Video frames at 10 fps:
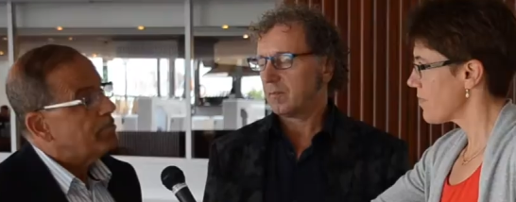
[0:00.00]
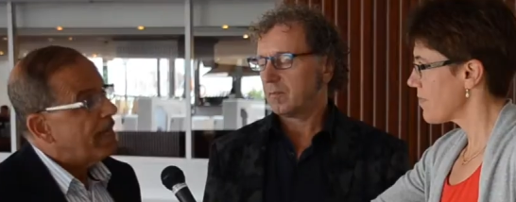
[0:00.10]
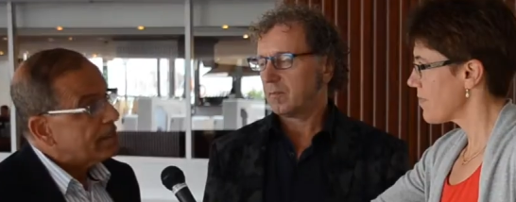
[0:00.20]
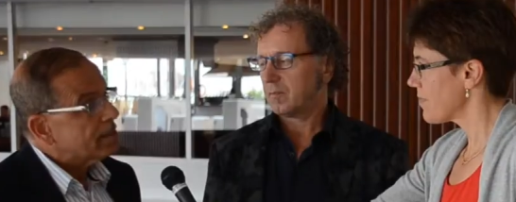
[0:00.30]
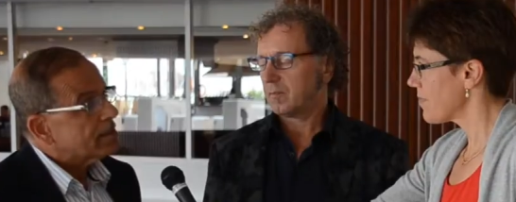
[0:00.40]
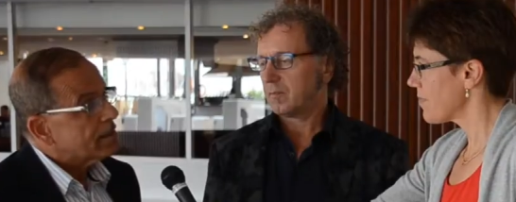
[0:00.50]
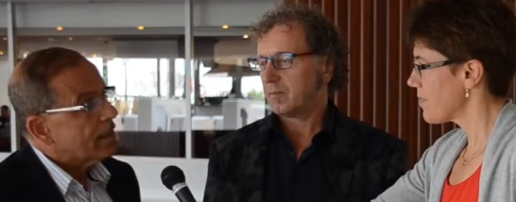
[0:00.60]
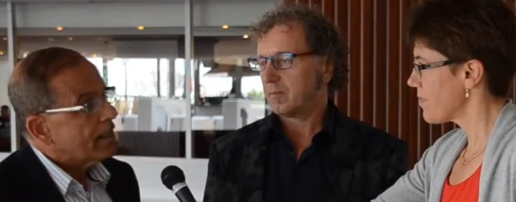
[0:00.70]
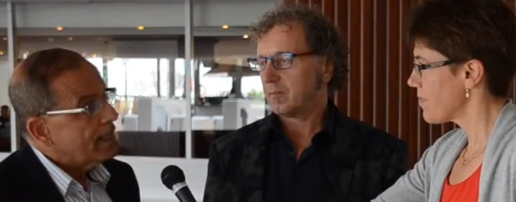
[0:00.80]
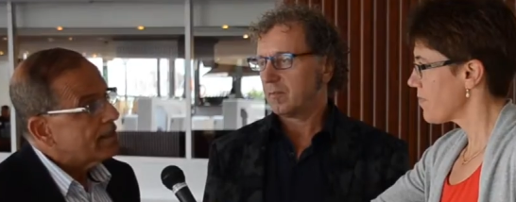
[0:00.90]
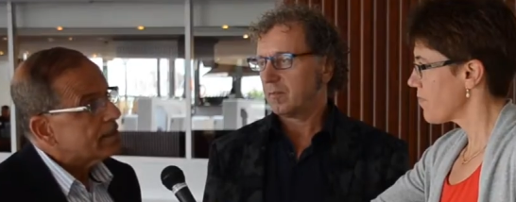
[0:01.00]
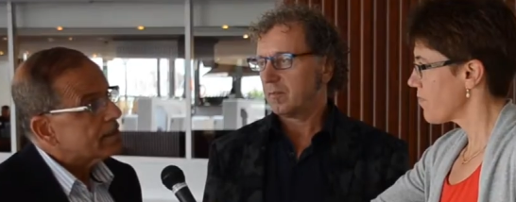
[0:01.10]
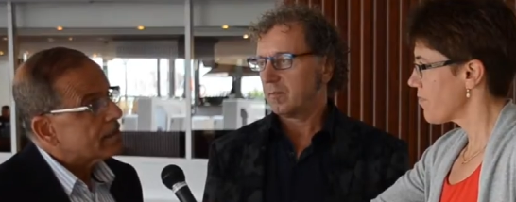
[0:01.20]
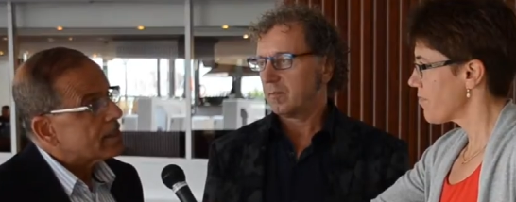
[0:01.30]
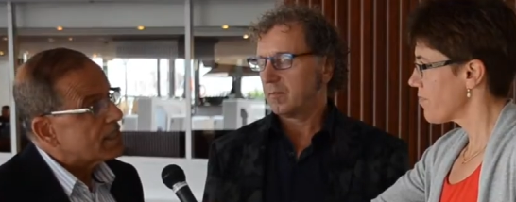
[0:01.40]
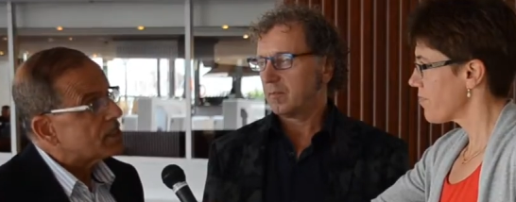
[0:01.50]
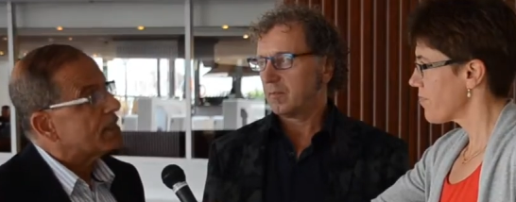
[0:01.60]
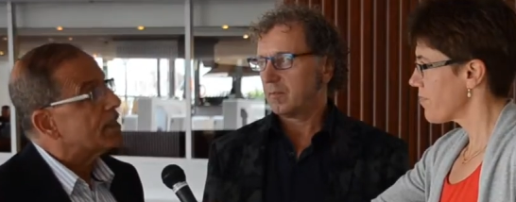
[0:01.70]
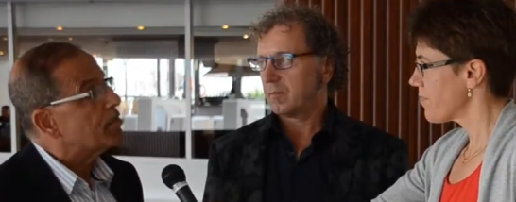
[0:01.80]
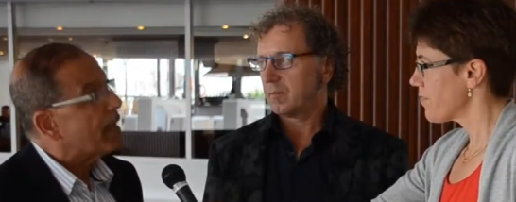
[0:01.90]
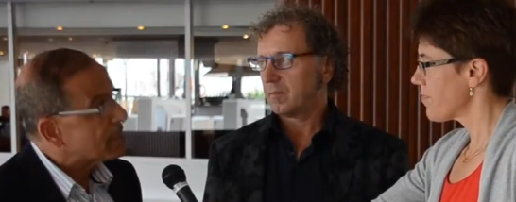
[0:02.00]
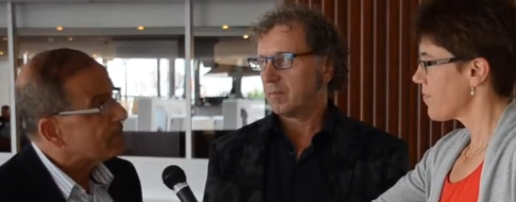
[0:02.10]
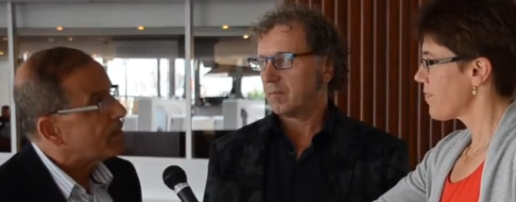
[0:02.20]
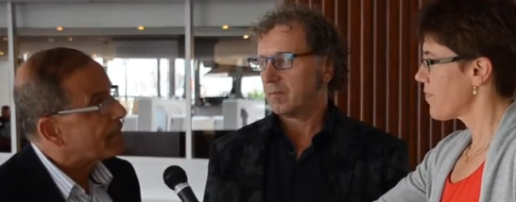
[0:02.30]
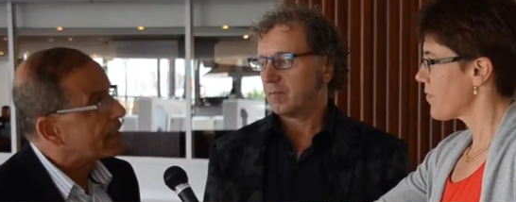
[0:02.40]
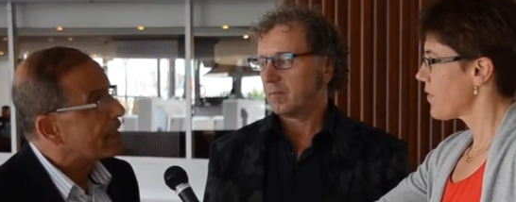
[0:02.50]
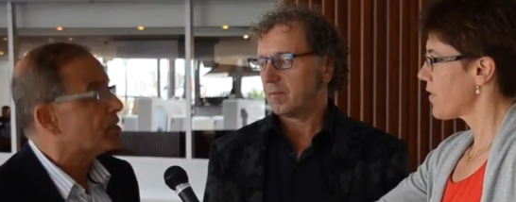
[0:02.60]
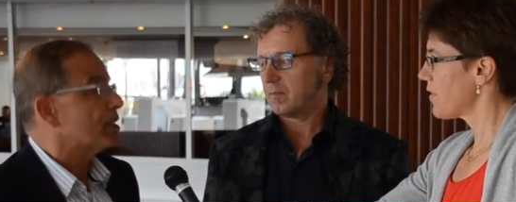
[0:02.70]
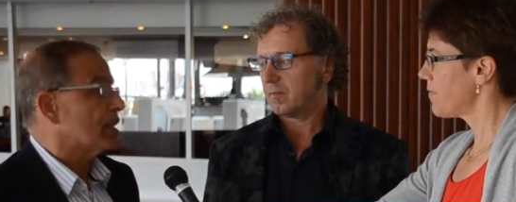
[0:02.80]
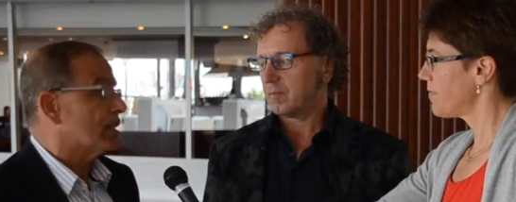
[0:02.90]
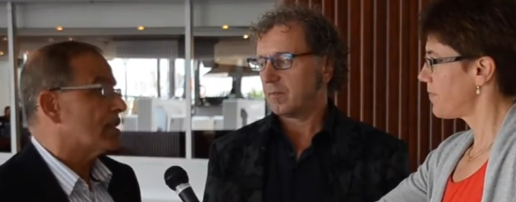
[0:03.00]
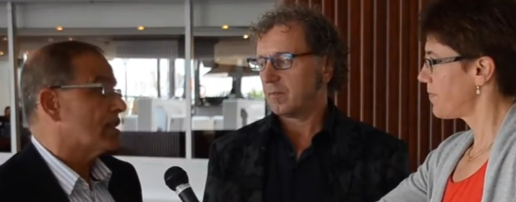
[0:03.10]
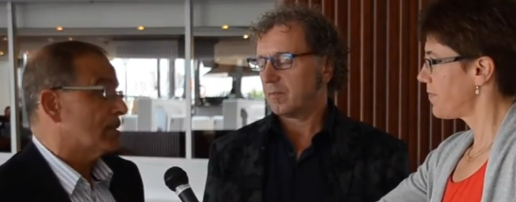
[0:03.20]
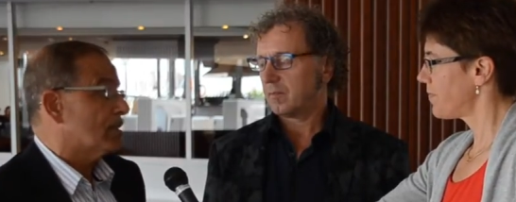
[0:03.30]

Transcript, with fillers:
Speaker 1: But that is in the passive application, and